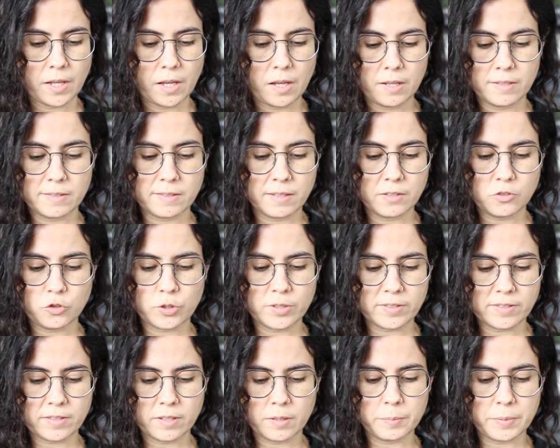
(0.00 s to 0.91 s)
It's
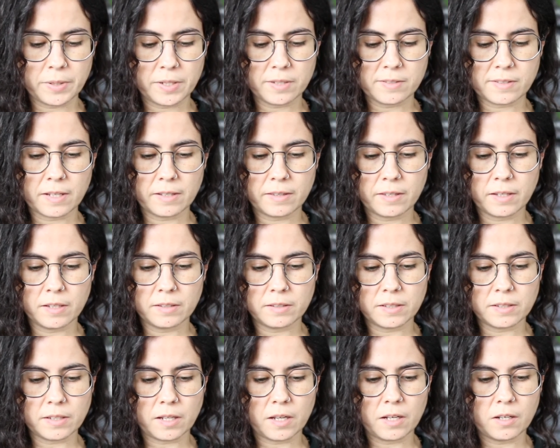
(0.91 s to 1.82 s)
interesting because I think
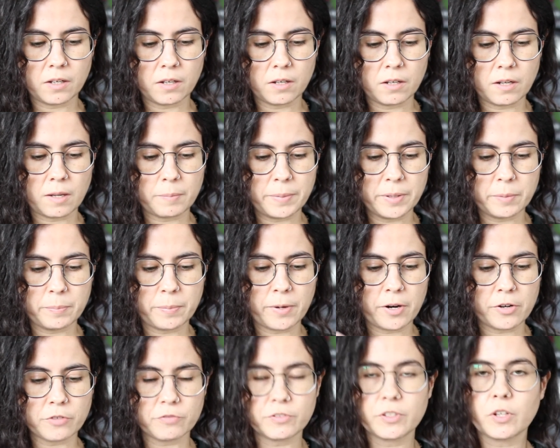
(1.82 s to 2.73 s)
that a big
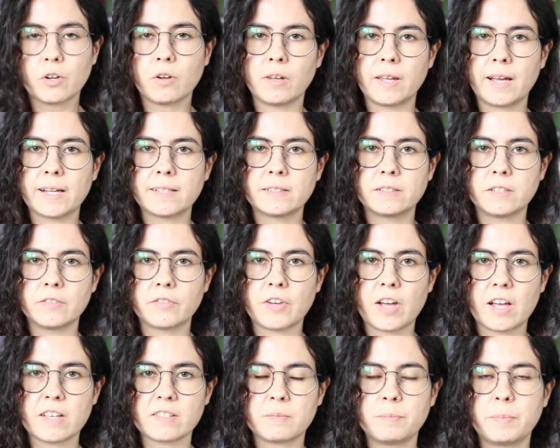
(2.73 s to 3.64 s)
part of the collective
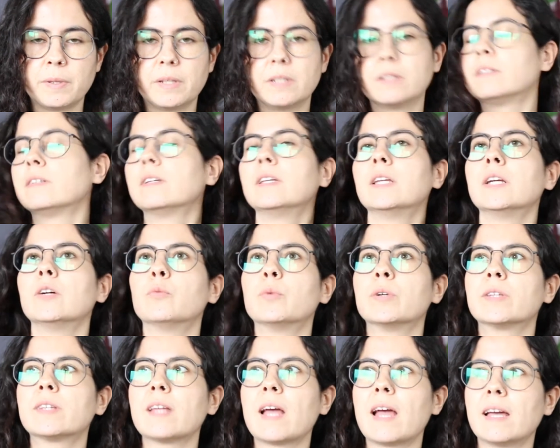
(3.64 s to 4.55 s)
has been dealing
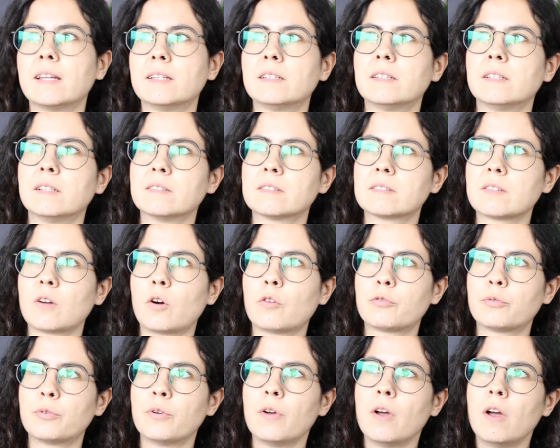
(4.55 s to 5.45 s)
with
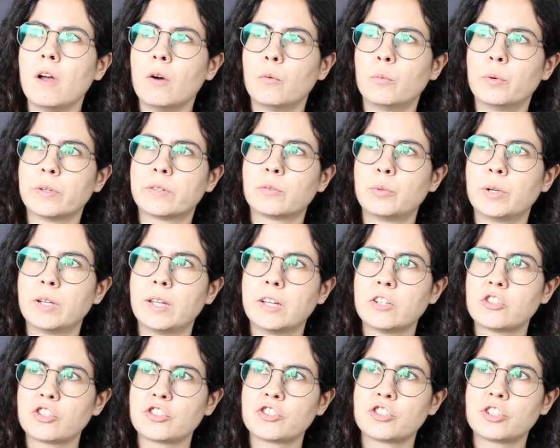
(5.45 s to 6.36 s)
with
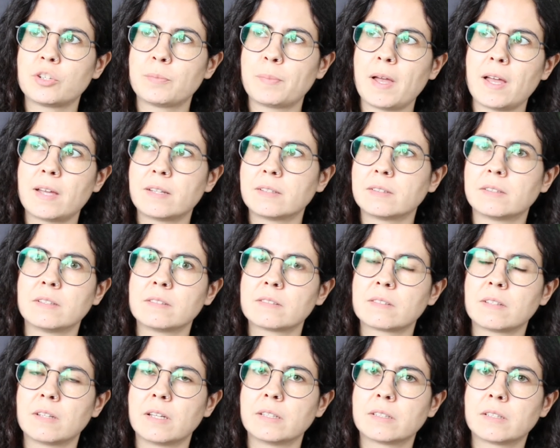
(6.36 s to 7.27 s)
relationship endings
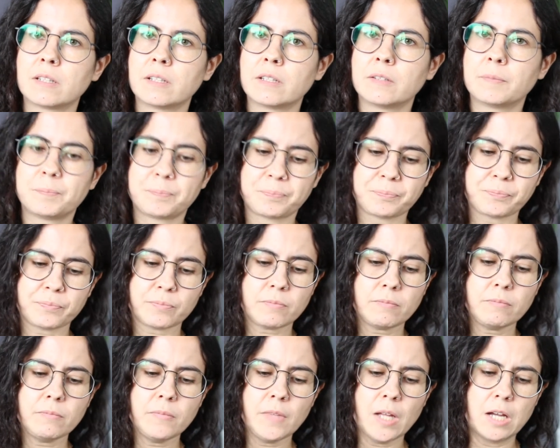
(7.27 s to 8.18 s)
lately.
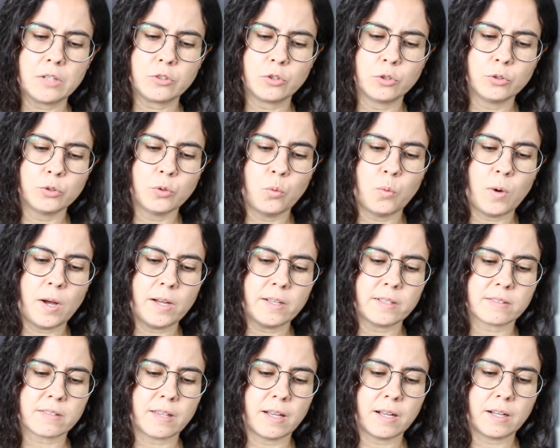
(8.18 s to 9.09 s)
I don't know why
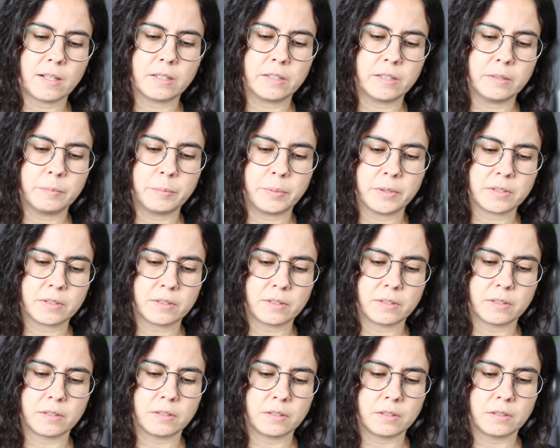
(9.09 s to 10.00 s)
exactly, but
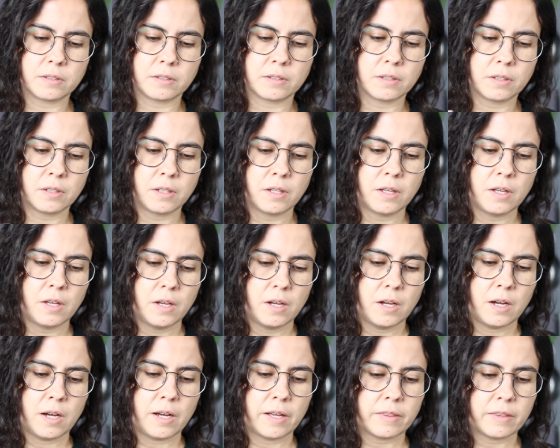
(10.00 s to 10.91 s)

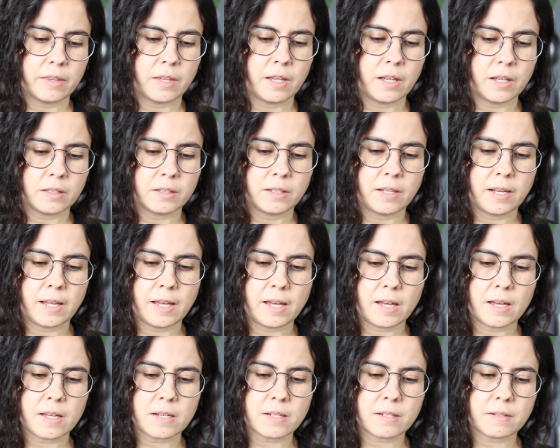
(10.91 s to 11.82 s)
I think
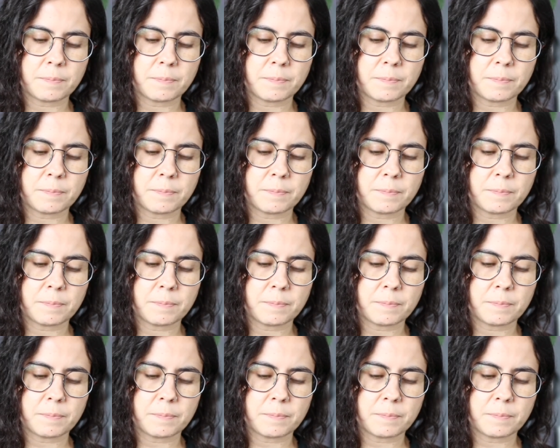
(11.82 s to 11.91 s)
that